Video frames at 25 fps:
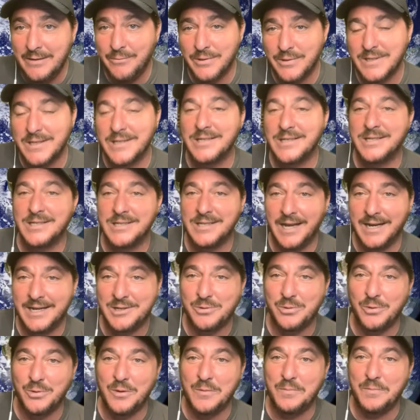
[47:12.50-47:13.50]
was a
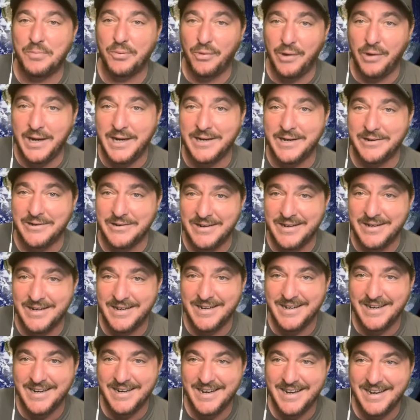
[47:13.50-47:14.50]
sexual
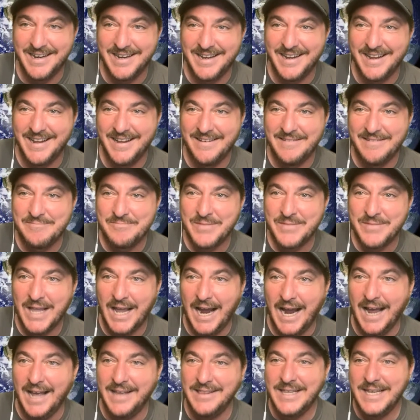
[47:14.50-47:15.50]
predator,
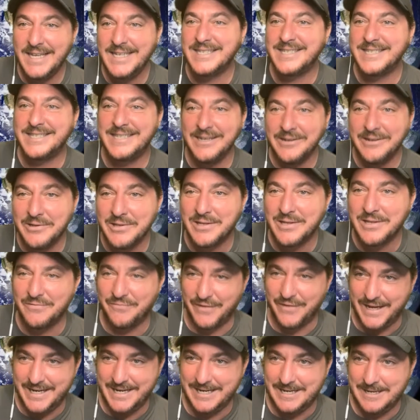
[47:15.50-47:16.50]
and they still
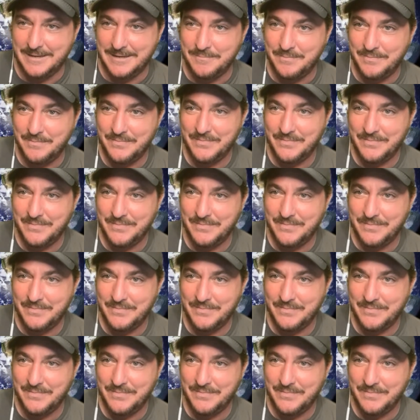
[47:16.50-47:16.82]
defended him.